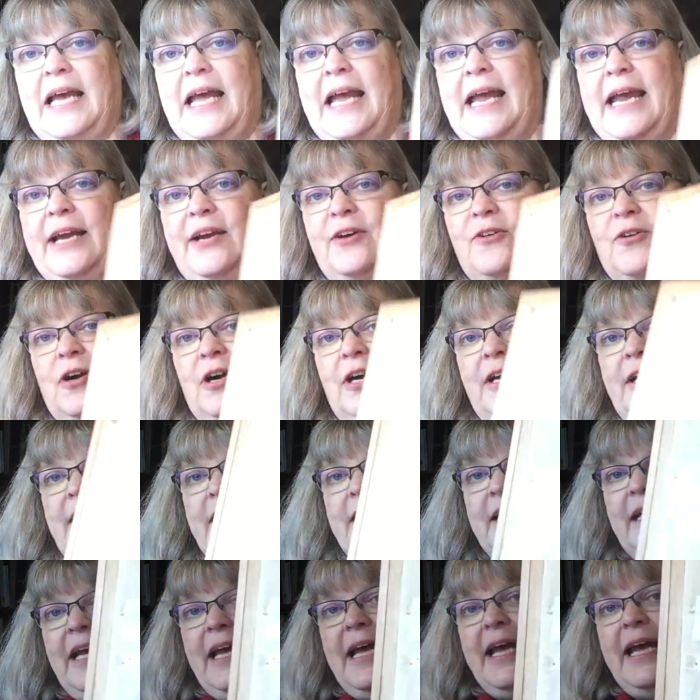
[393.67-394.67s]
hanger on
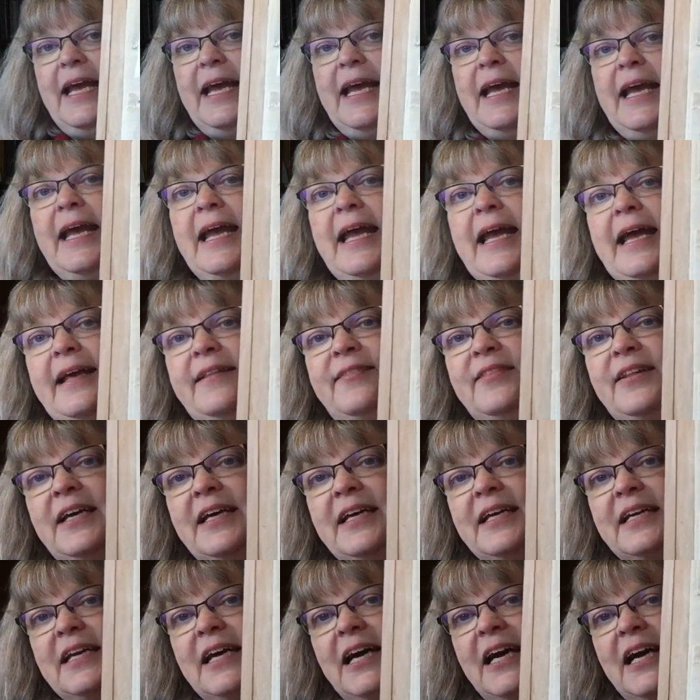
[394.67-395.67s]
it. And
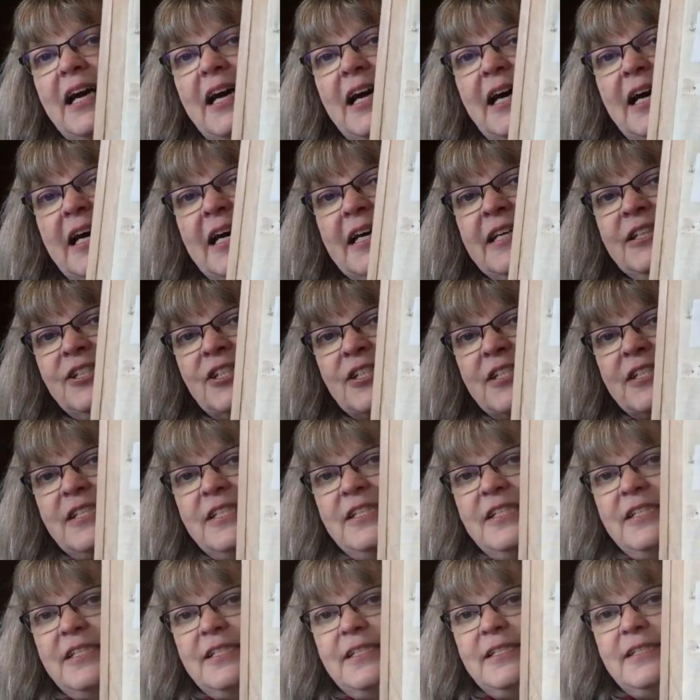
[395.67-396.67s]
then I just
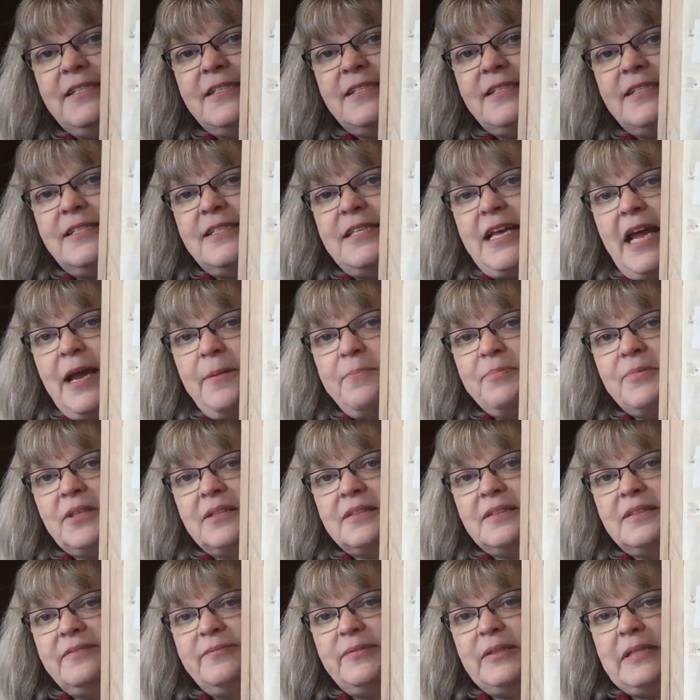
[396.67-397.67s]
taped the
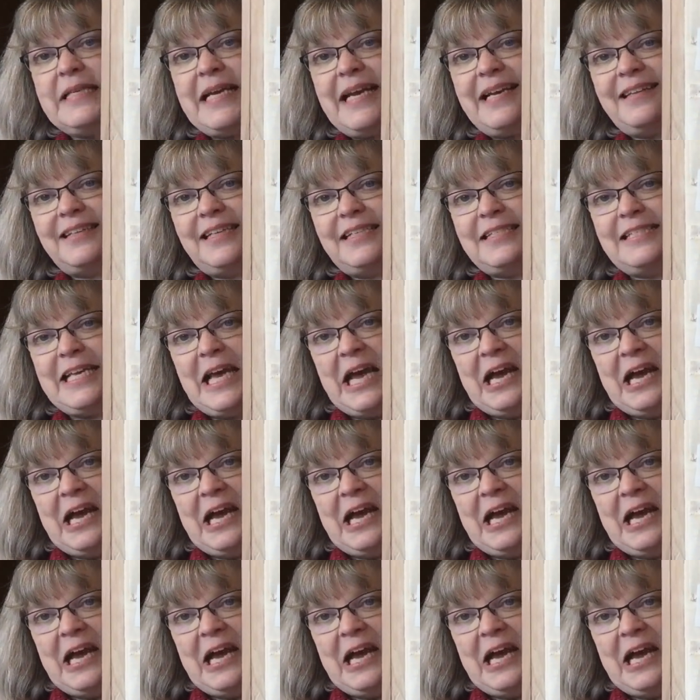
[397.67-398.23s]
living daylights